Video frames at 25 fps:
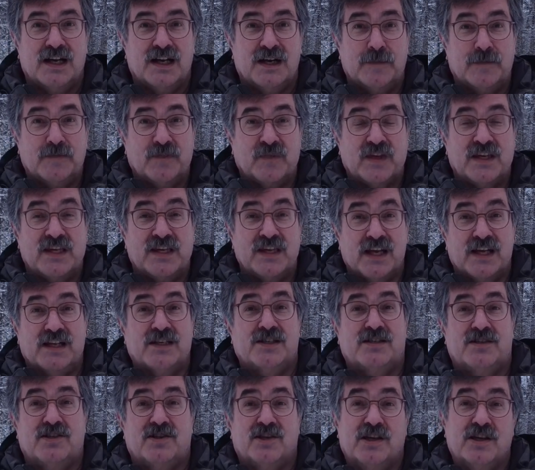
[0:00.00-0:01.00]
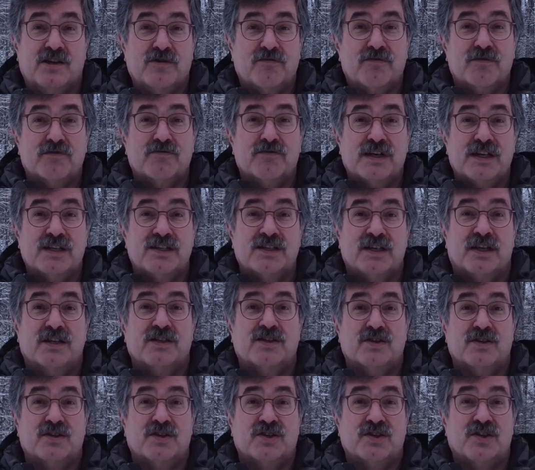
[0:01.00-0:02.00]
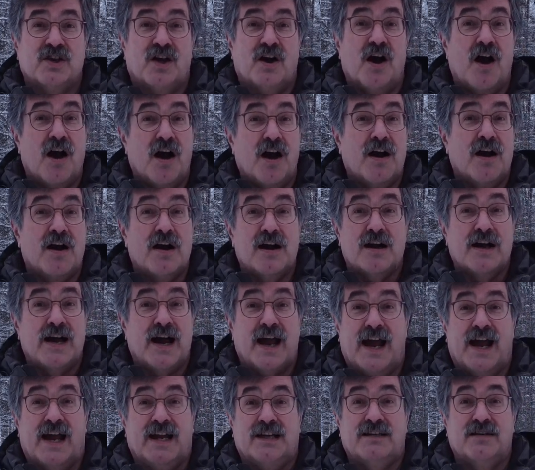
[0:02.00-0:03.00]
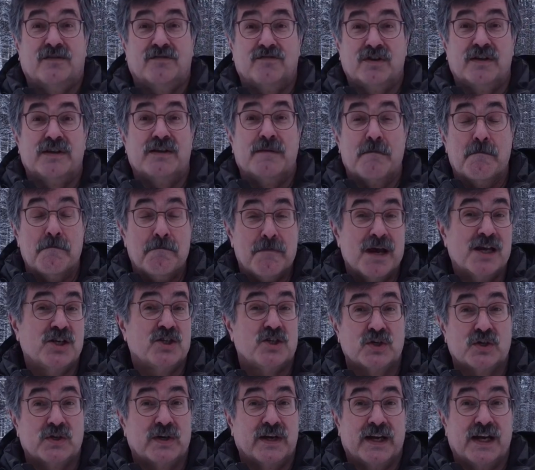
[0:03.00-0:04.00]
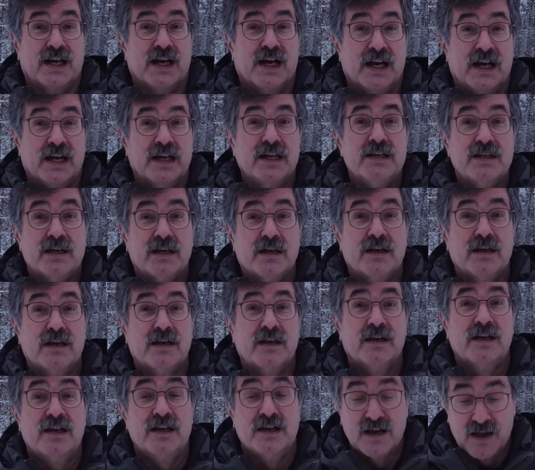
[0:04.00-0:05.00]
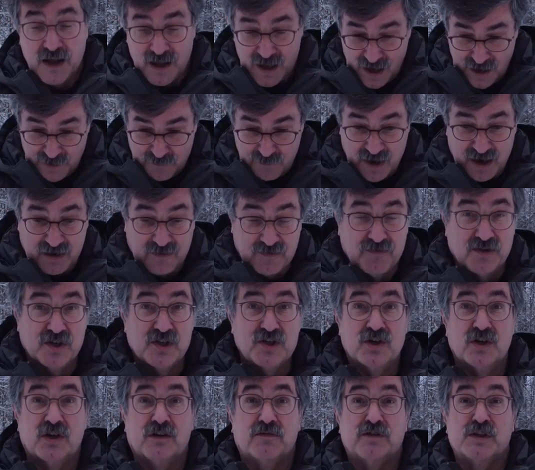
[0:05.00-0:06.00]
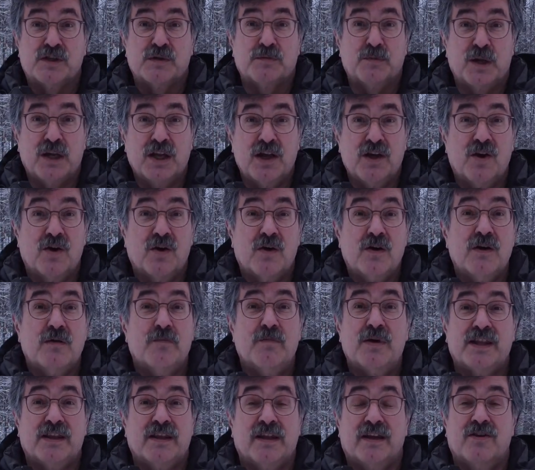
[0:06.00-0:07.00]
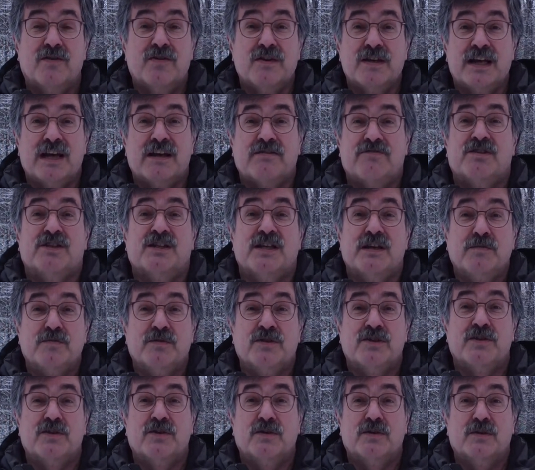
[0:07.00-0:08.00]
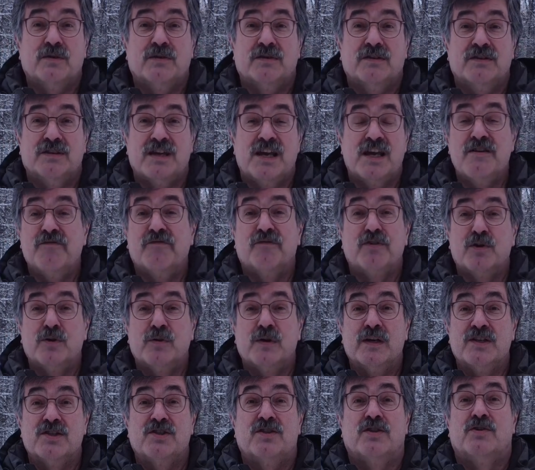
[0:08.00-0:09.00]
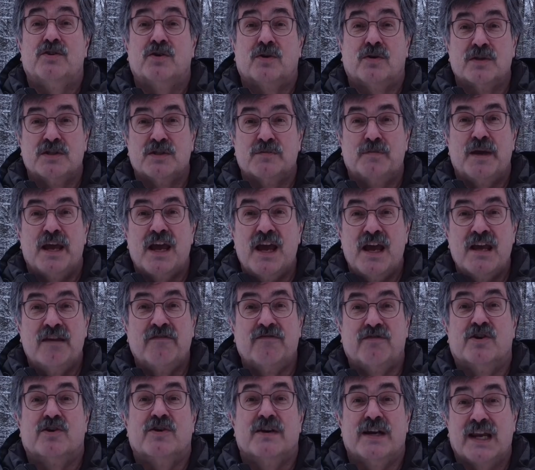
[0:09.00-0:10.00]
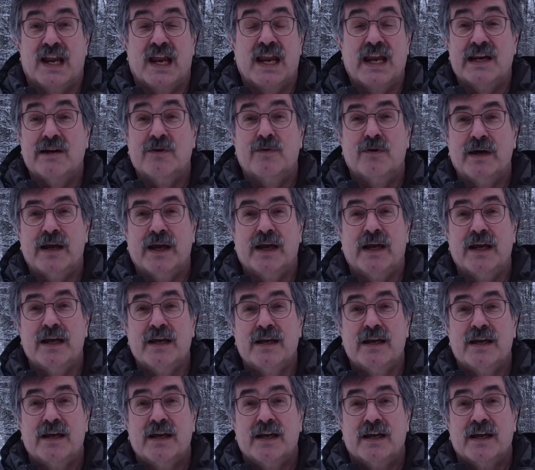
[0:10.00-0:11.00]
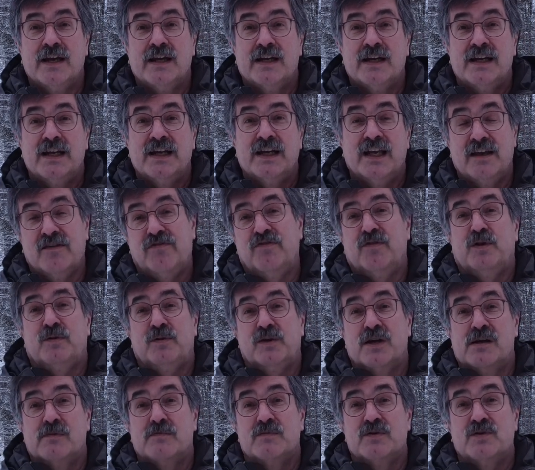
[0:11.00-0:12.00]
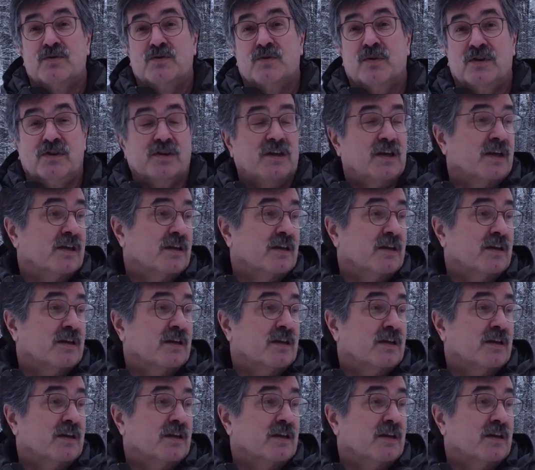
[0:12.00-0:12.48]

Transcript: Yes, the infrared sensors are actively measuring height above the surface below, but they only ever seem to influence the drone's behavior in any way if it comes within,